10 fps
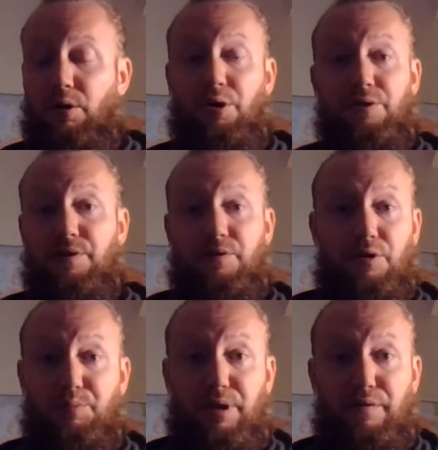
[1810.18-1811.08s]
Or you just go
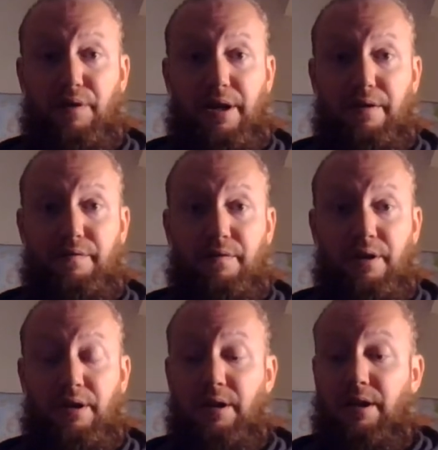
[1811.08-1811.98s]
to PFAF
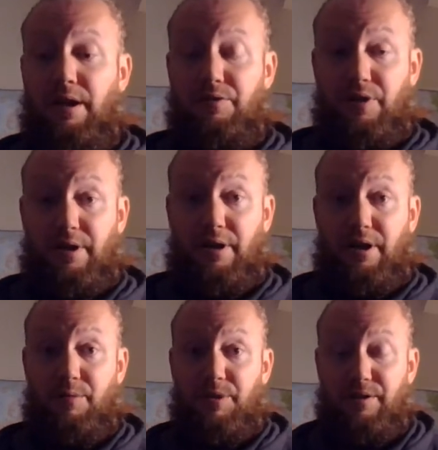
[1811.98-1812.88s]
and check it
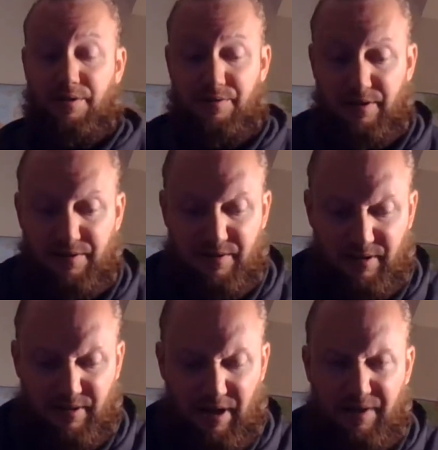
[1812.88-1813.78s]
out, because
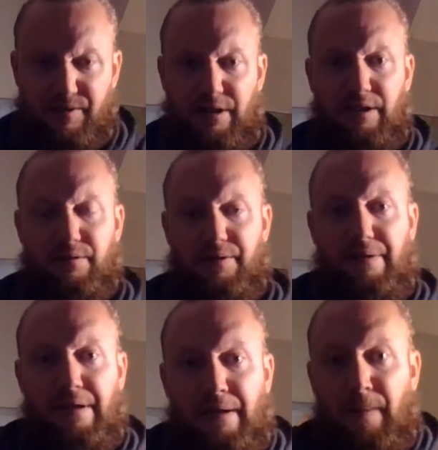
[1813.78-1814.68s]
the guy's in
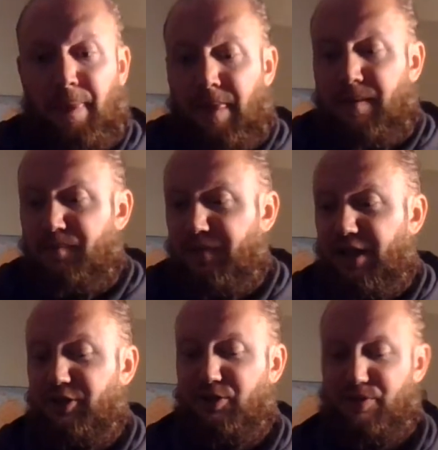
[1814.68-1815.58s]
England.
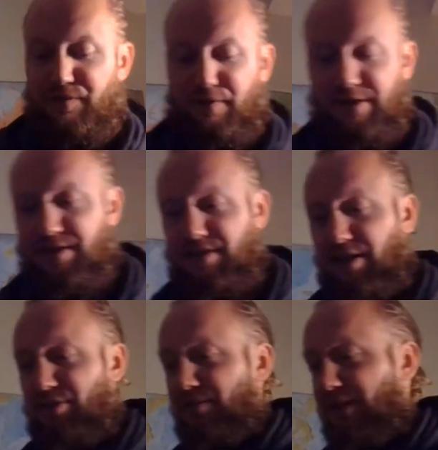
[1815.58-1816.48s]
And you know what's funny is
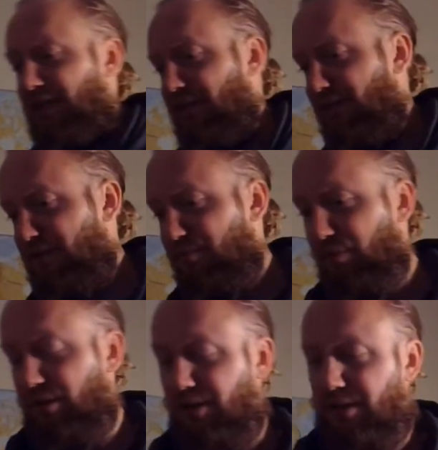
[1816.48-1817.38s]
actually in this
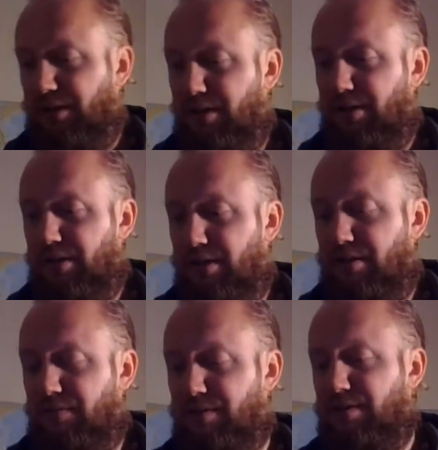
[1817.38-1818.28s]
book,
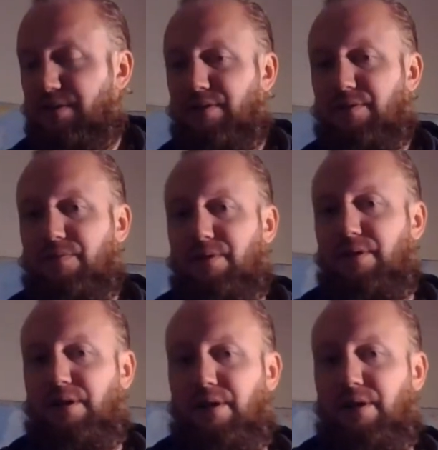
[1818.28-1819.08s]
was it in this one?